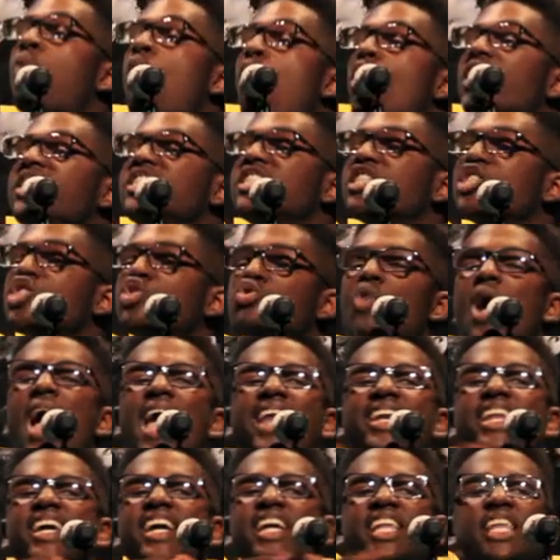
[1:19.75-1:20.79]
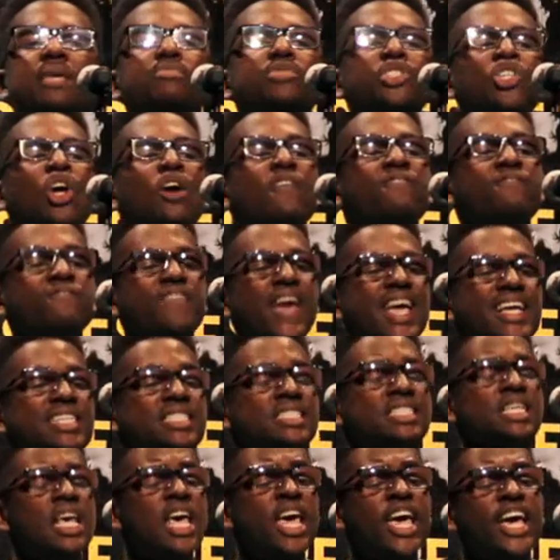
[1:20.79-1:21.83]
poison, trying to glimpse her
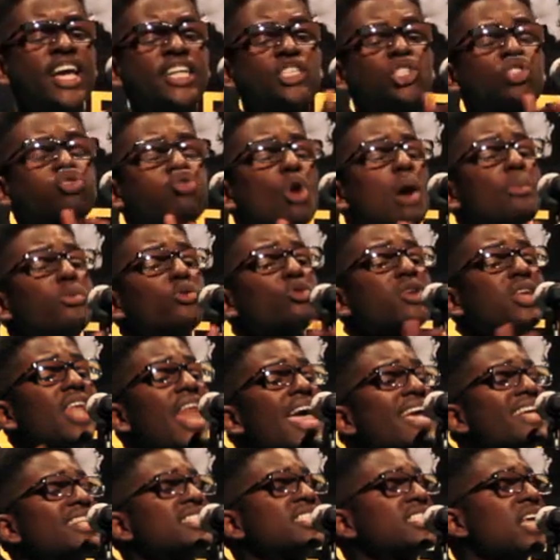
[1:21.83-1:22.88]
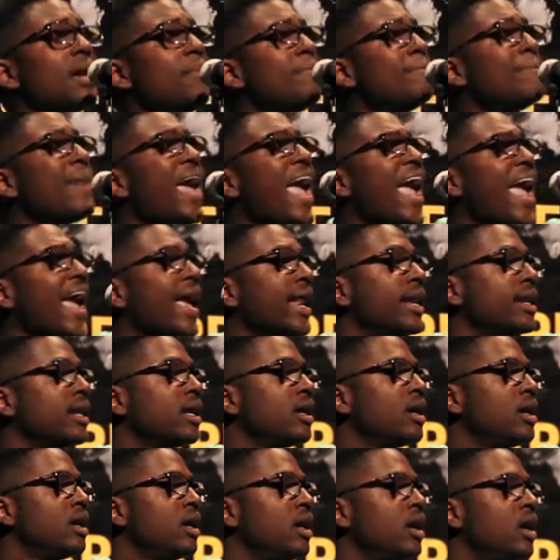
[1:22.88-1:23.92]
face in troubled lakes. A man,
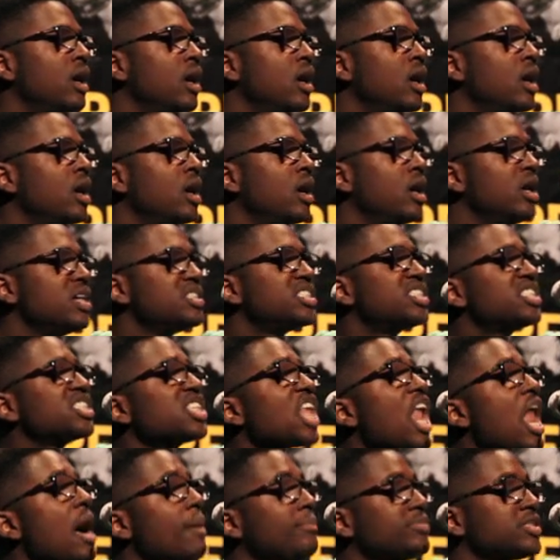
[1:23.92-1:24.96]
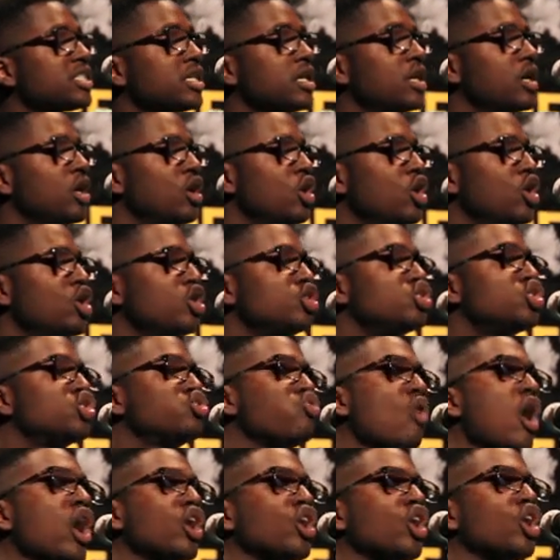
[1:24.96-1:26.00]
slumped,
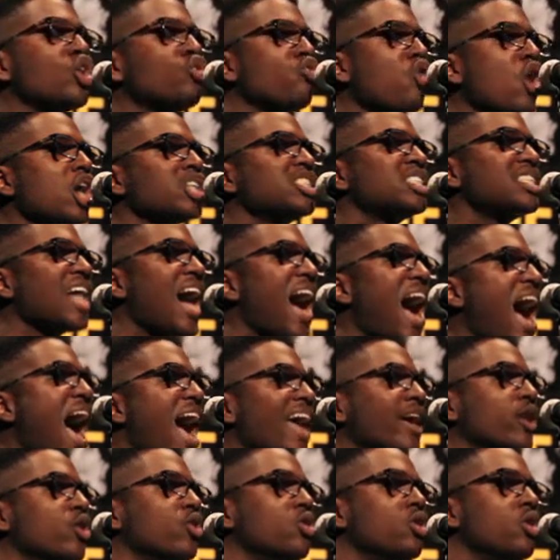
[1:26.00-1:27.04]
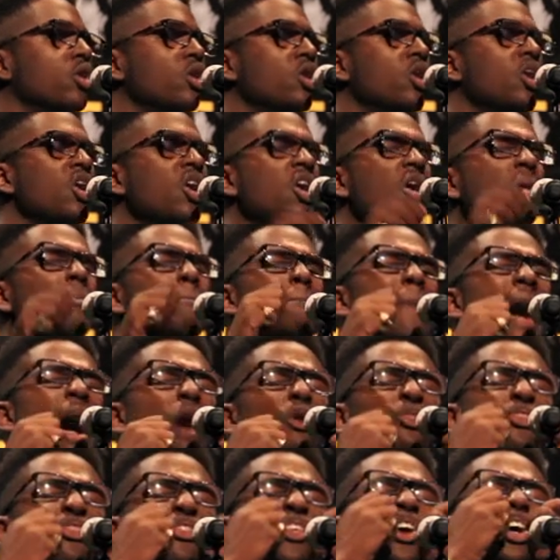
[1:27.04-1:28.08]
drunk across the aisle,
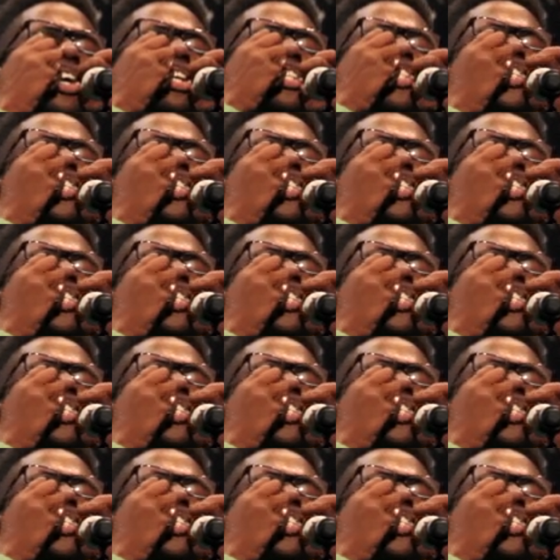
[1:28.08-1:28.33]
mouth